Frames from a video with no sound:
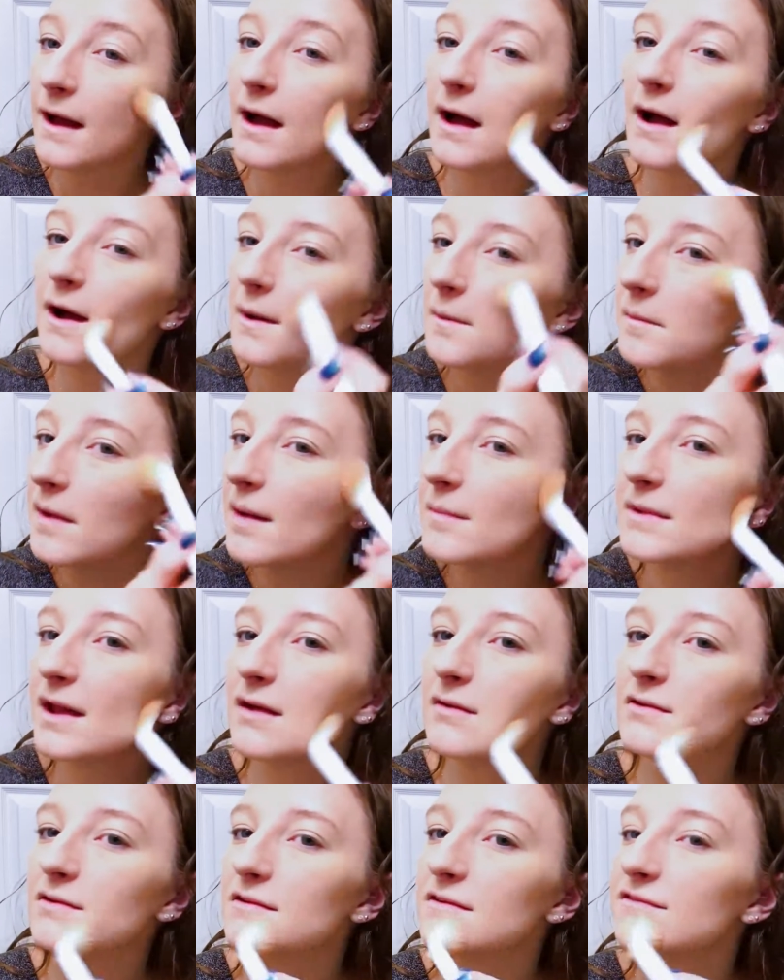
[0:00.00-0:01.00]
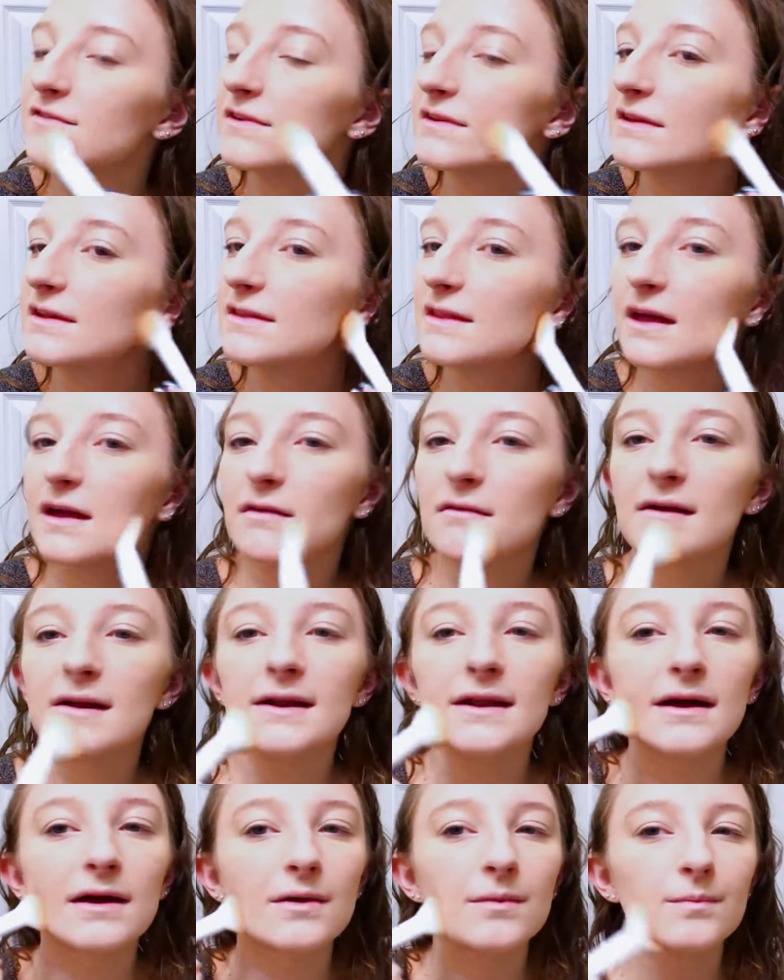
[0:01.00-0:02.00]
I'm not really feeling that
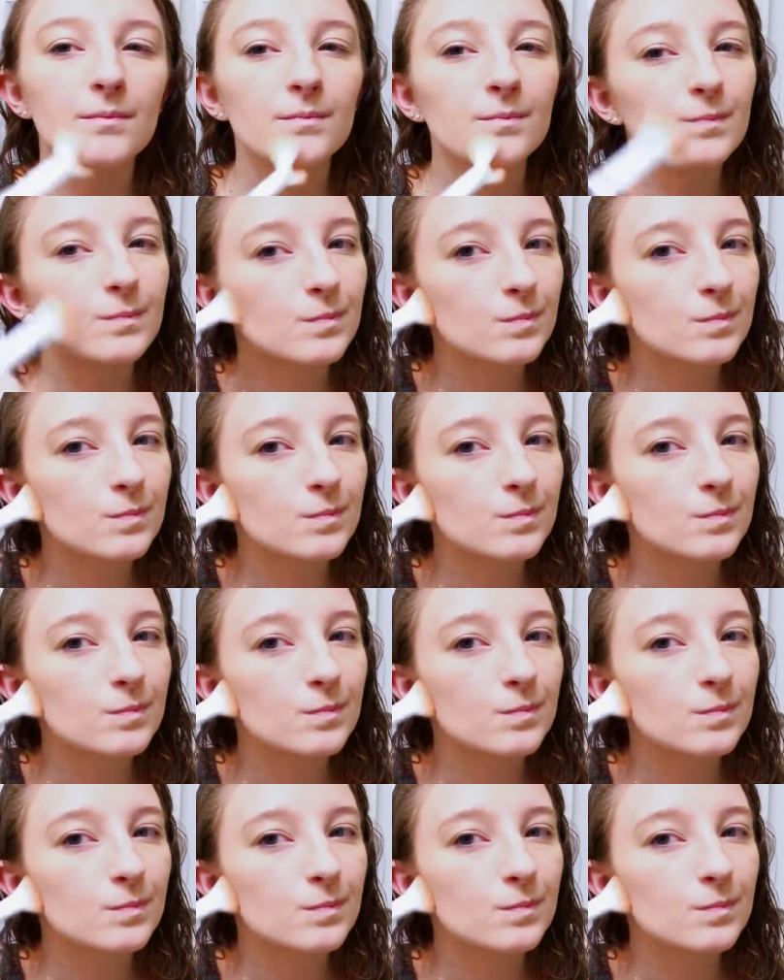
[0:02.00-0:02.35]
right now.